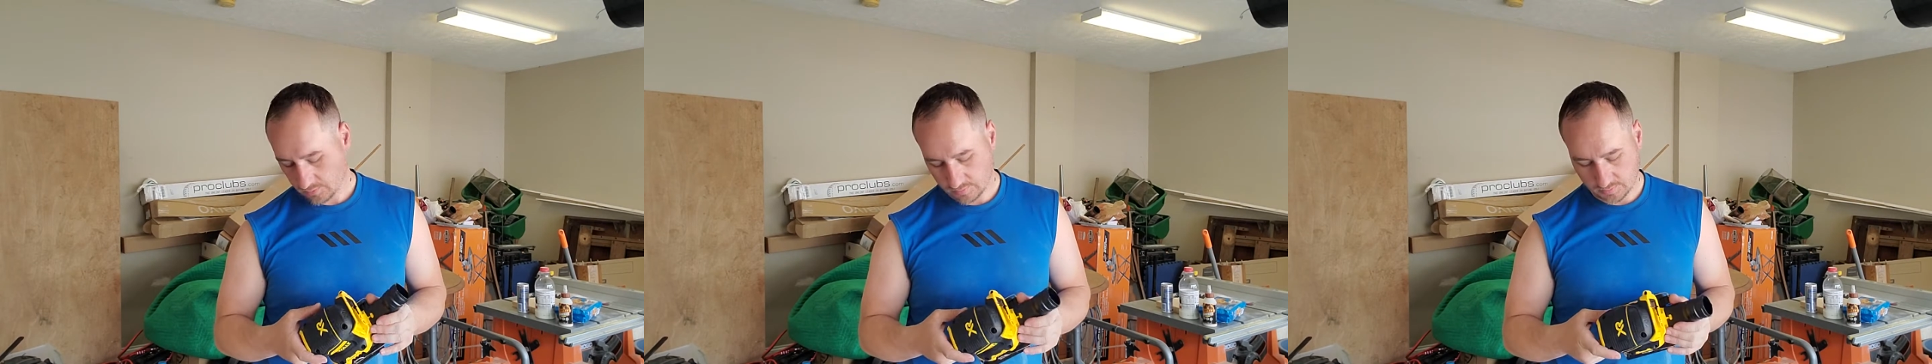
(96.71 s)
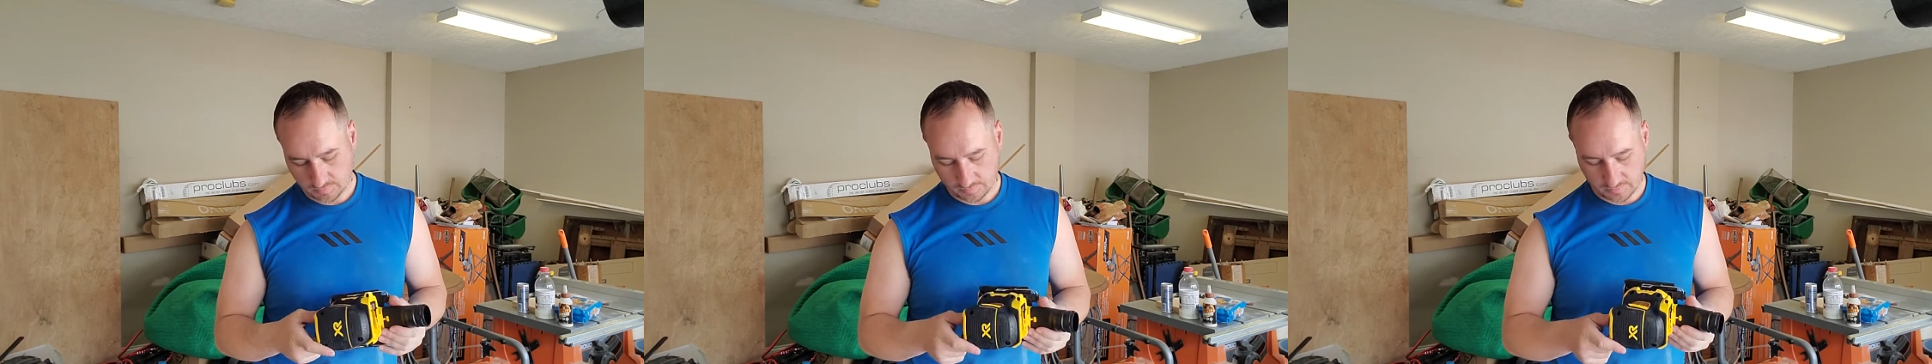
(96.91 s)

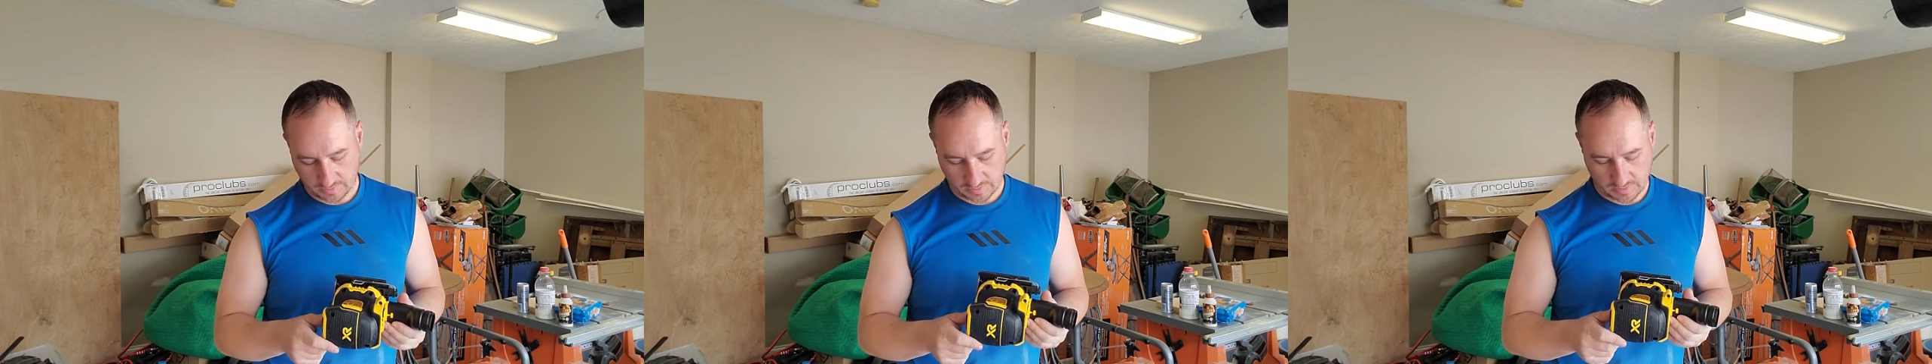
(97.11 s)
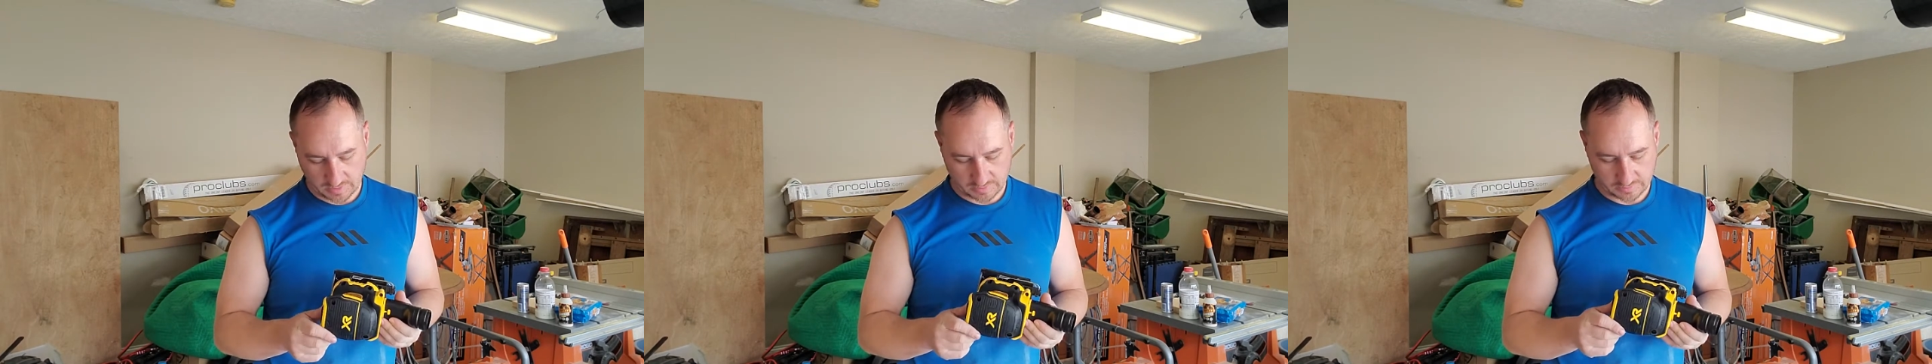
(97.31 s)
it's pretty
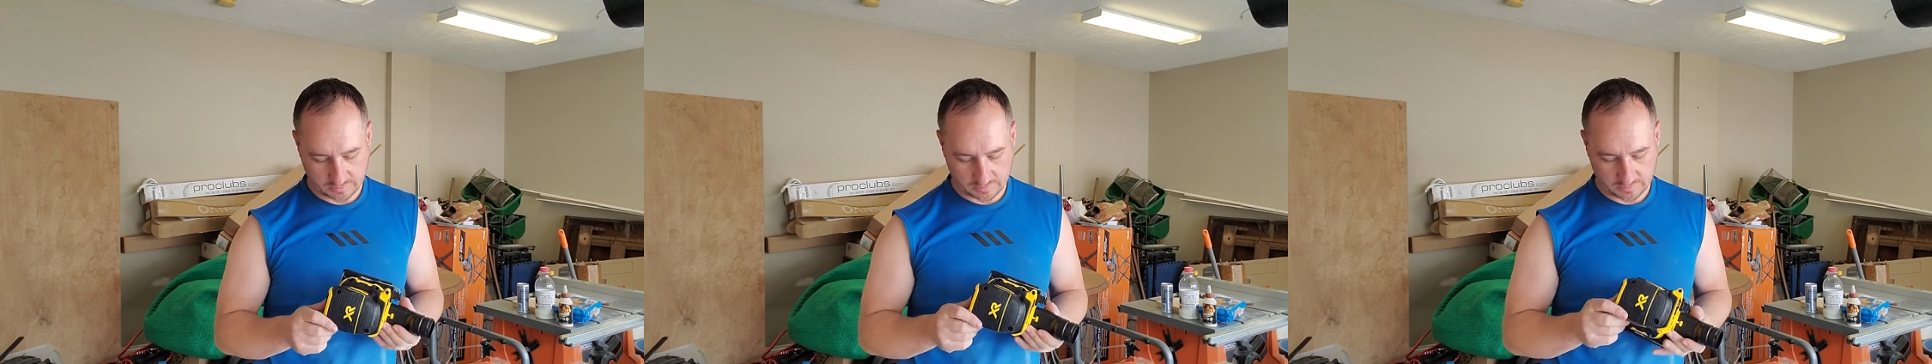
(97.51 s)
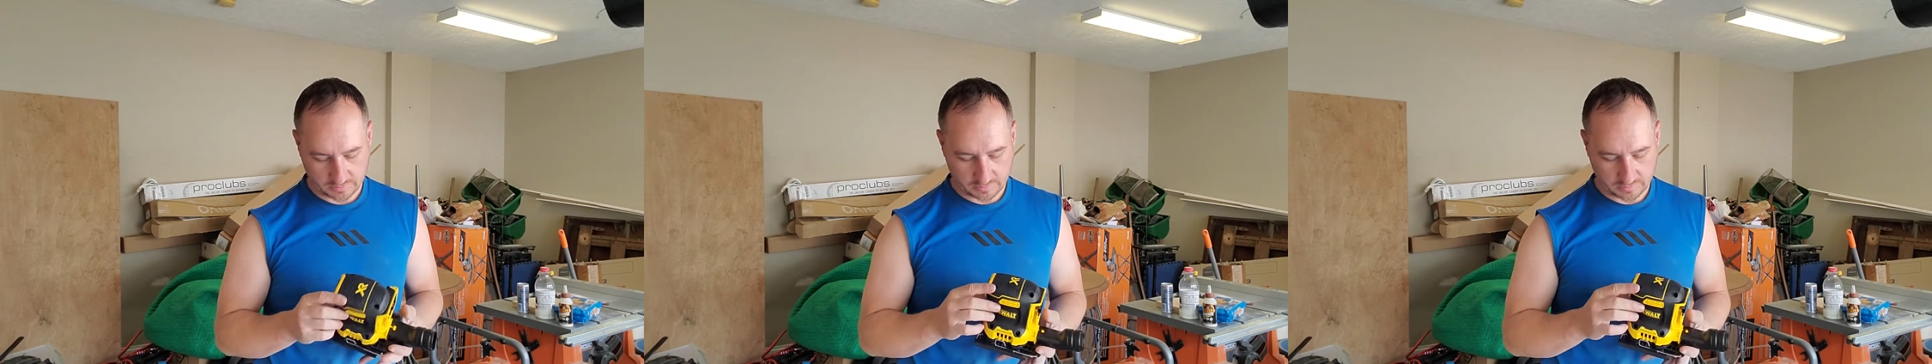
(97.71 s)
nice.